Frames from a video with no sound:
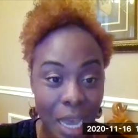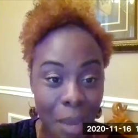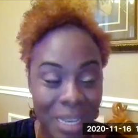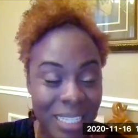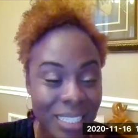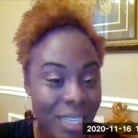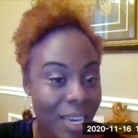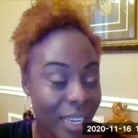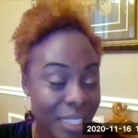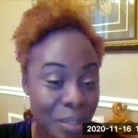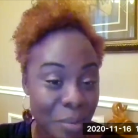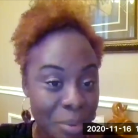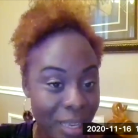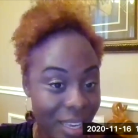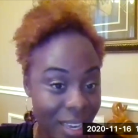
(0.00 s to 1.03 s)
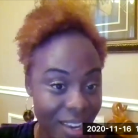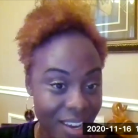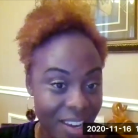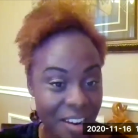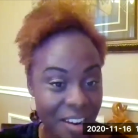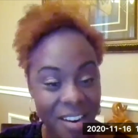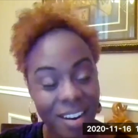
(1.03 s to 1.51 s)
I'm excited to be
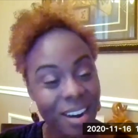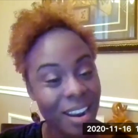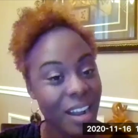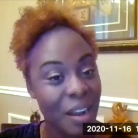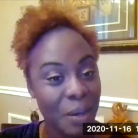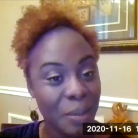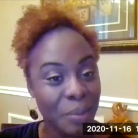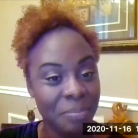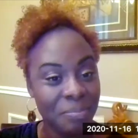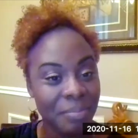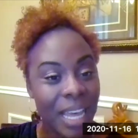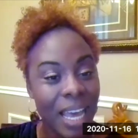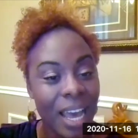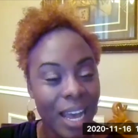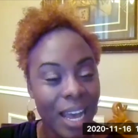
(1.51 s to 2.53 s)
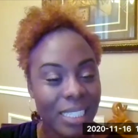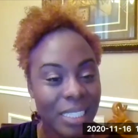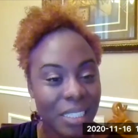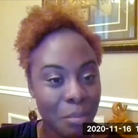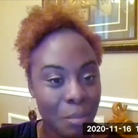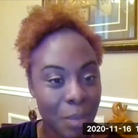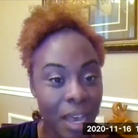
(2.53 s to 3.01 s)
here. Um, I
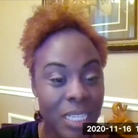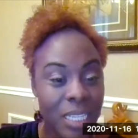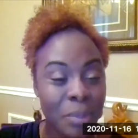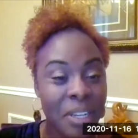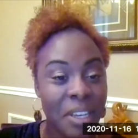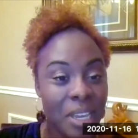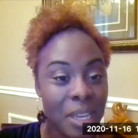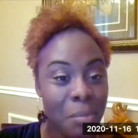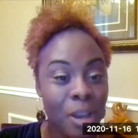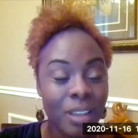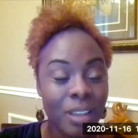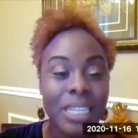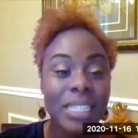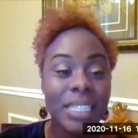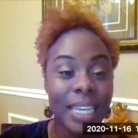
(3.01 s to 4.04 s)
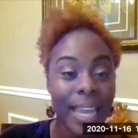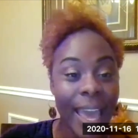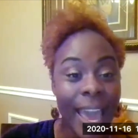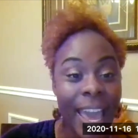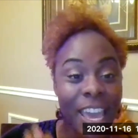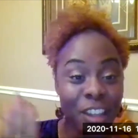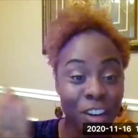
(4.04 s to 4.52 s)
sent my husband an email and said,
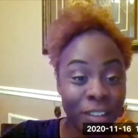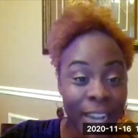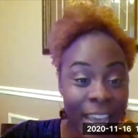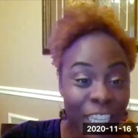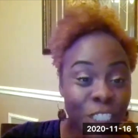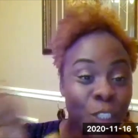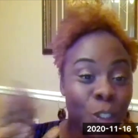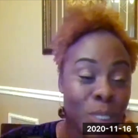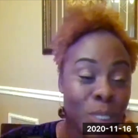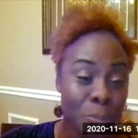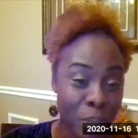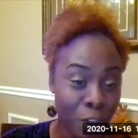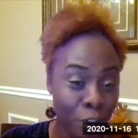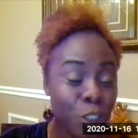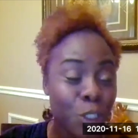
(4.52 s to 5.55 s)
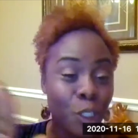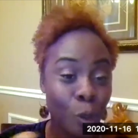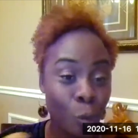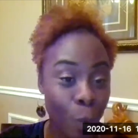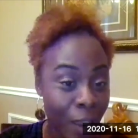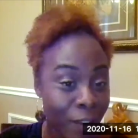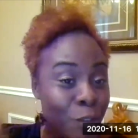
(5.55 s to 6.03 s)
add international speaker to
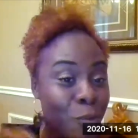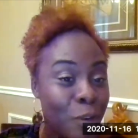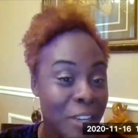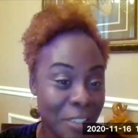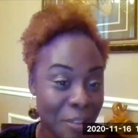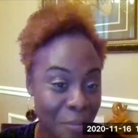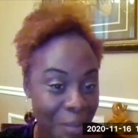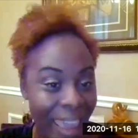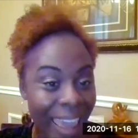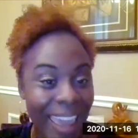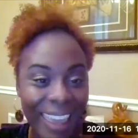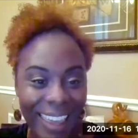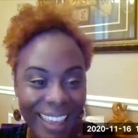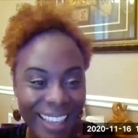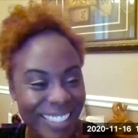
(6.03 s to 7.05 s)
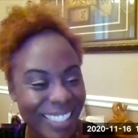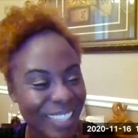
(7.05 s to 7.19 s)
your wife's resume. Right.